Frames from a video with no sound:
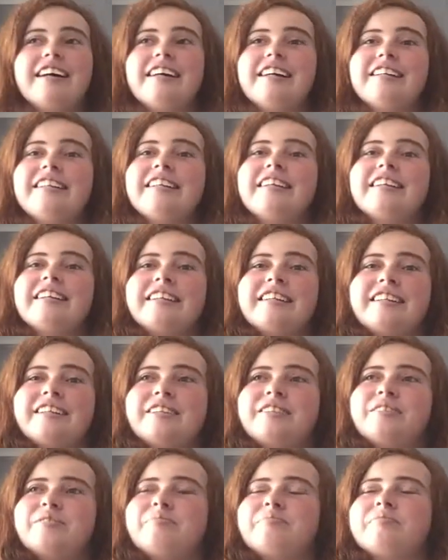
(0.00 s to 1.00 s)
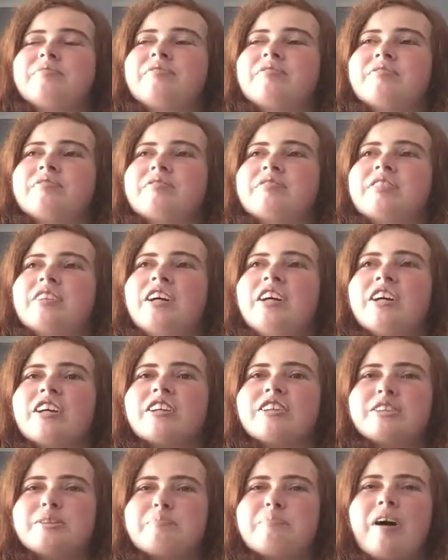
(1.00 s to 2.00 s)
then
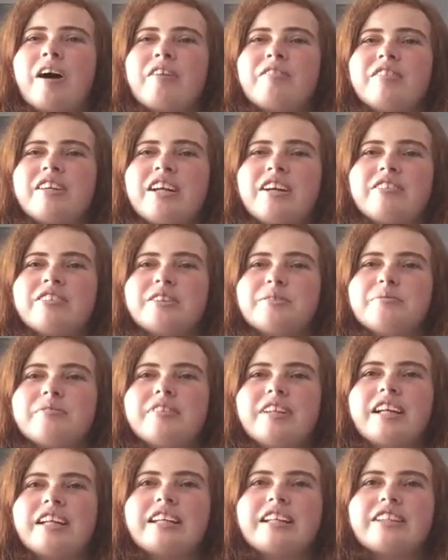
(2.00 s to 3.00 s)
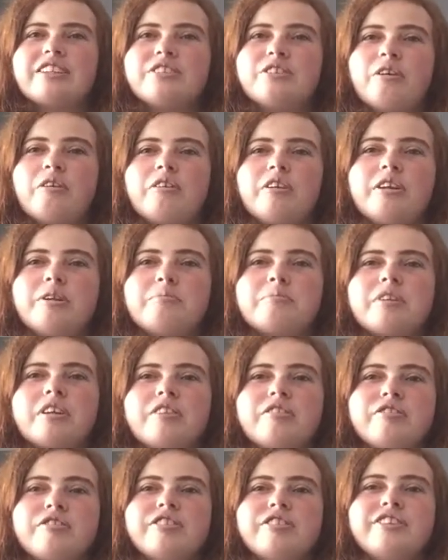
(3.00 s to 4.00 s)
because apparently I was like taunting and
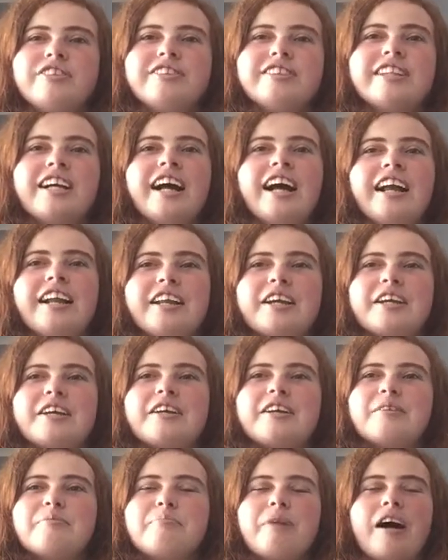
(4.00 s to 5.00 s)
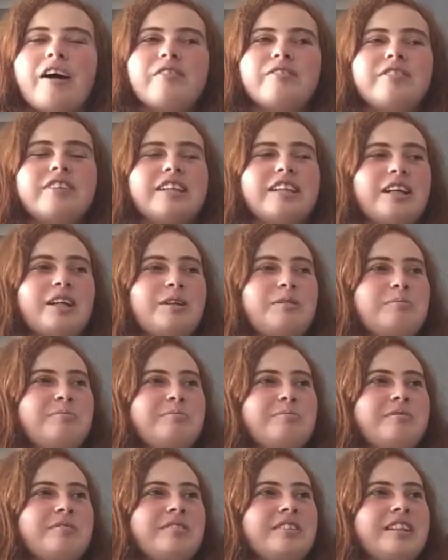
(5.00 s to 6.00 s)
confused, like apparently
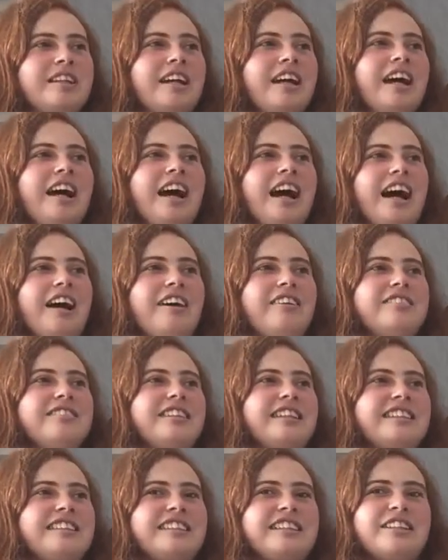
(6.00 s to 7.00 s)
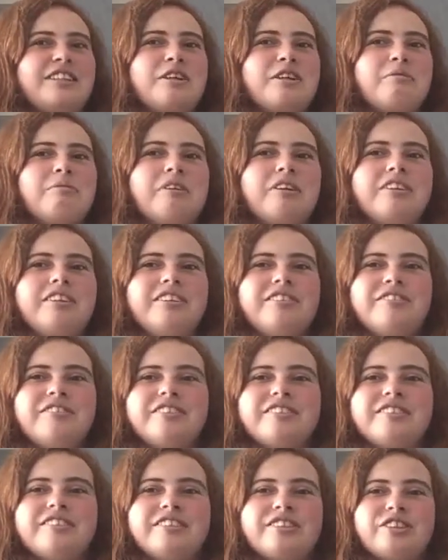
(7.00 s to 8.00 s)
I was like saying who are you
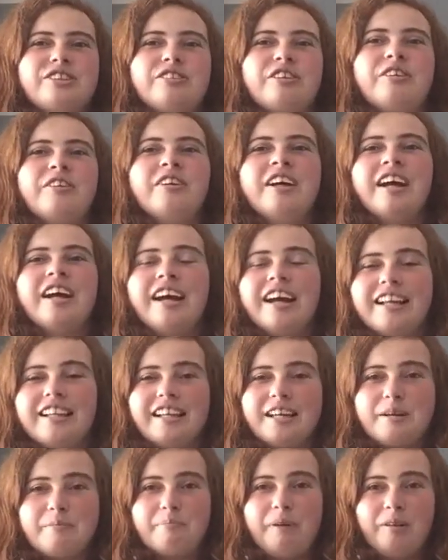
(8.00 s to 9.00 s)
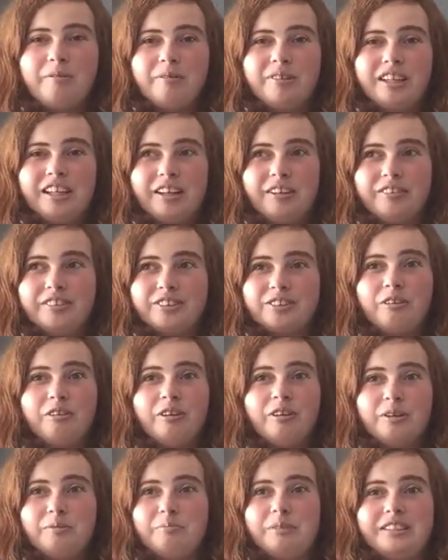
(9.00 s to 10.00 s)
and stuff, and like apparently I was
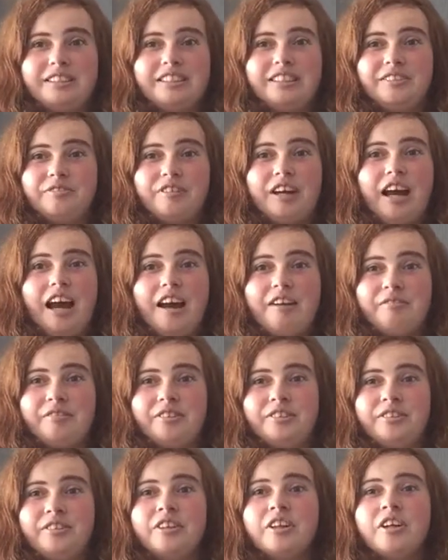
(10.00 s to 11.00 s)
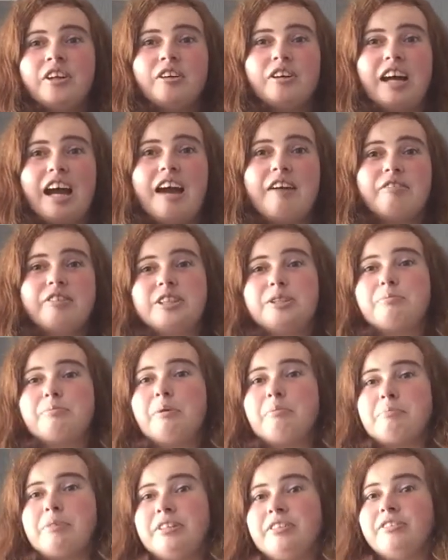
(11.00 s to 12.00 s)
calling myself Erin. Erin's
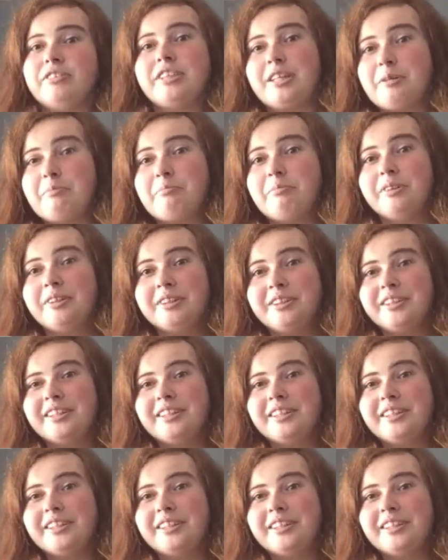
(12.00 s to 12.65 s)
my middle name.